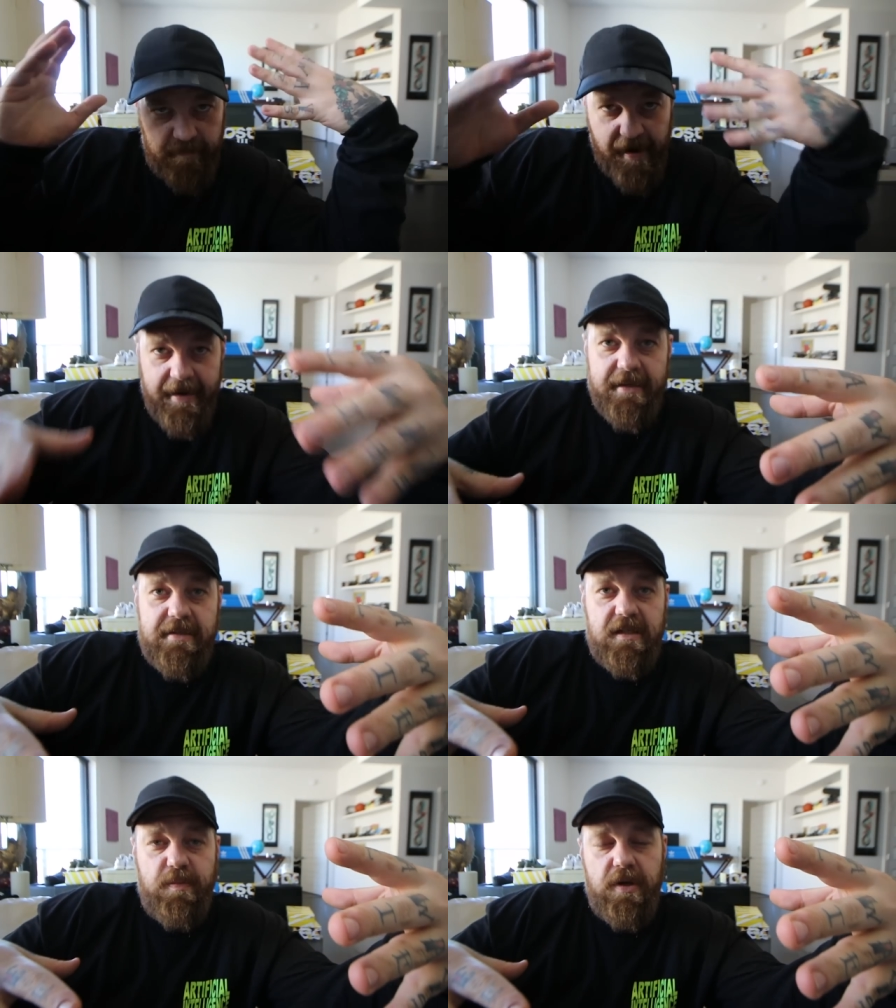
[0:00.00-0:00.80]
Friday,
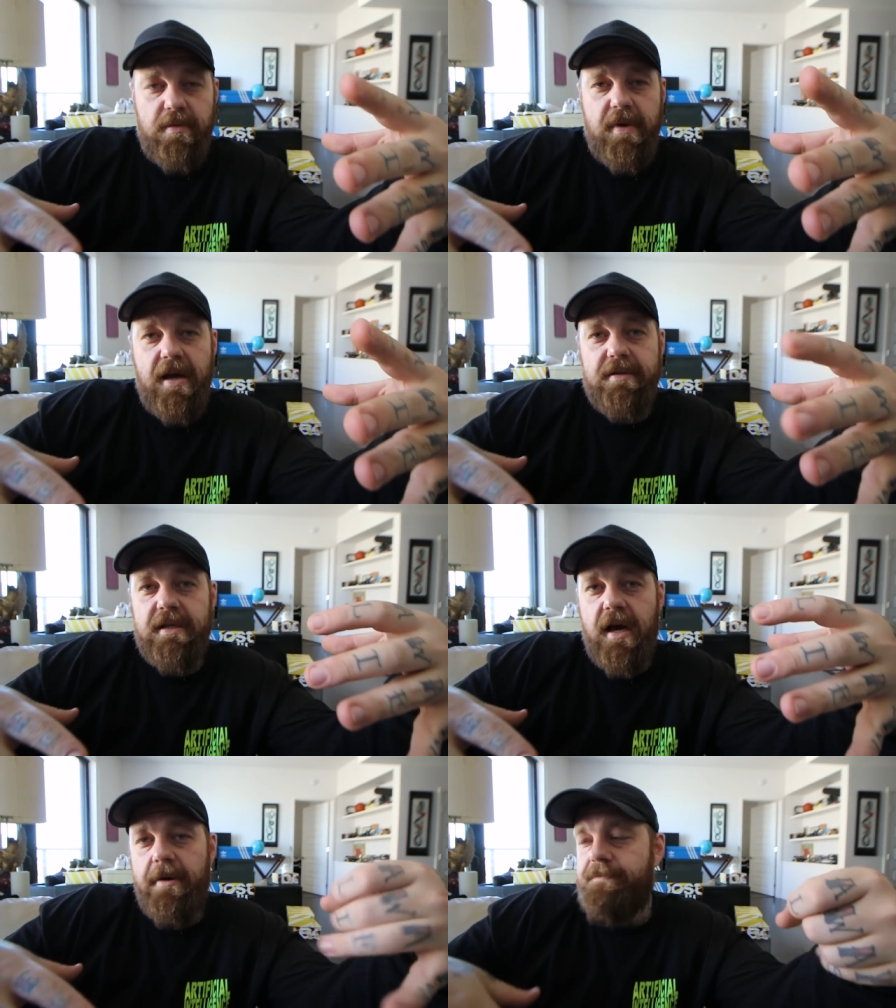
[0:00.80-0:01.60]
6 p.m. Mountain
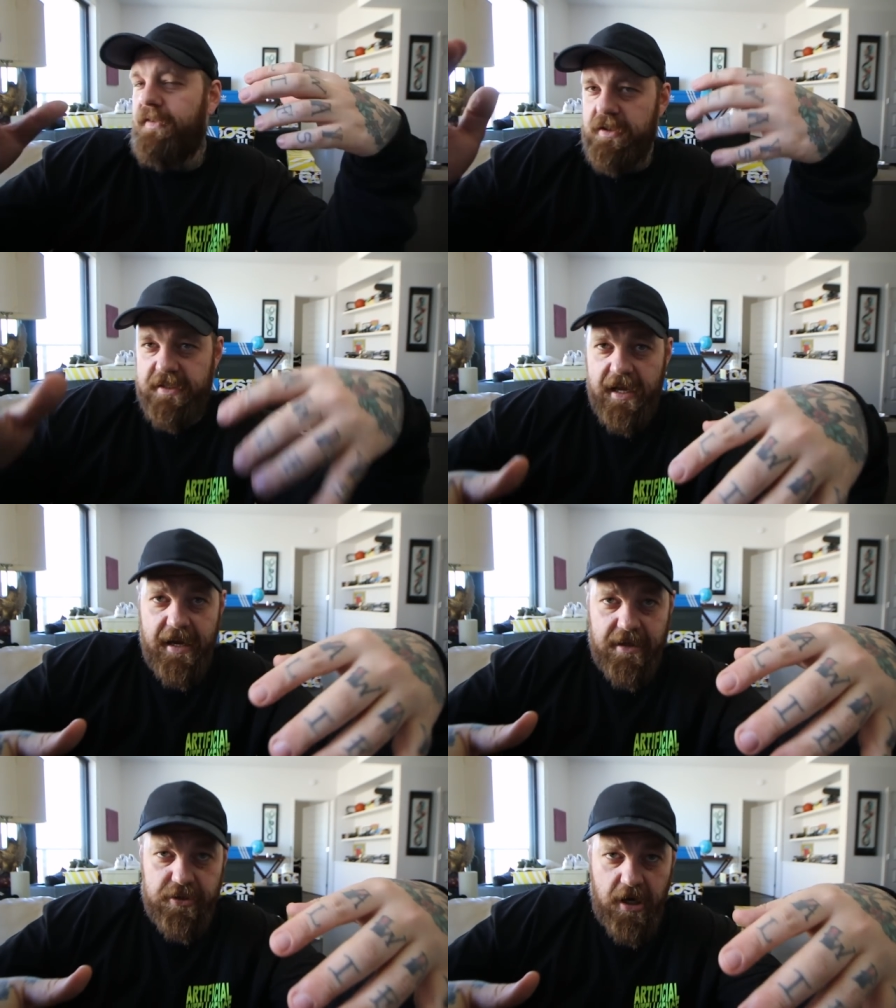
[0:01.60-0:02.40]
Time, first
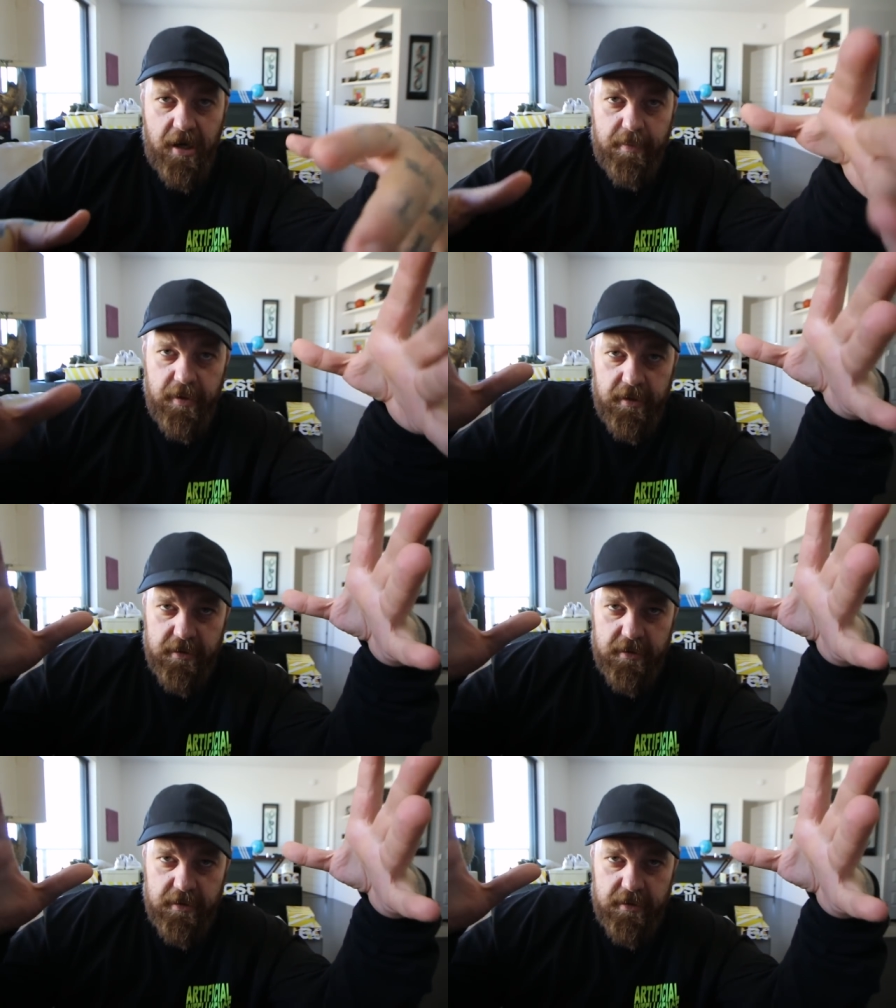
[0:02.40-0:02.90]
AI drop.